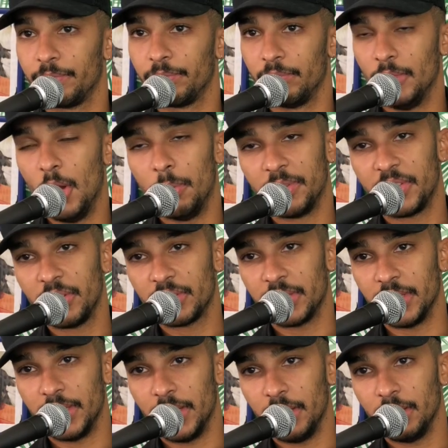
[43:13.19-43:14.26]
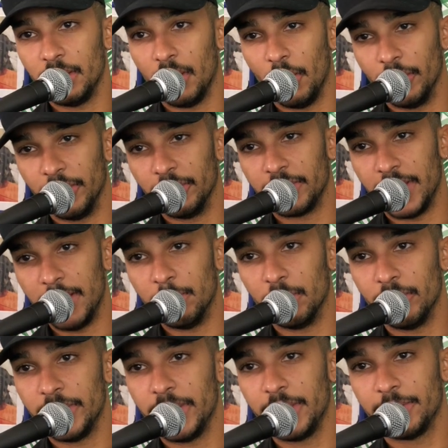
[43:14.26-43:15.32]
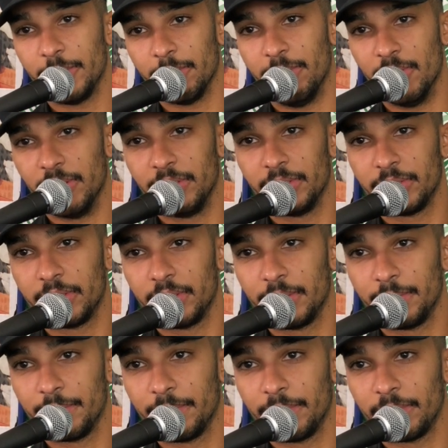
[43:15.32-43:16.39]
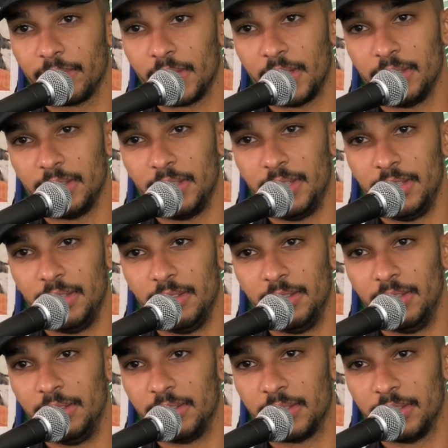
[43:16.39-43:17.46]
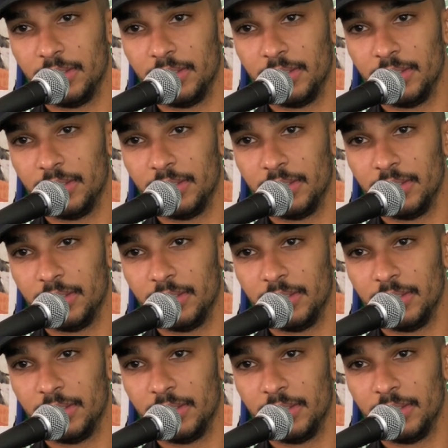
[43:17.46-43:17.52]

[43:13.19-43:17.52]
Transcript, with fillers: No, but seriously, are there table readings for porns? I don't know.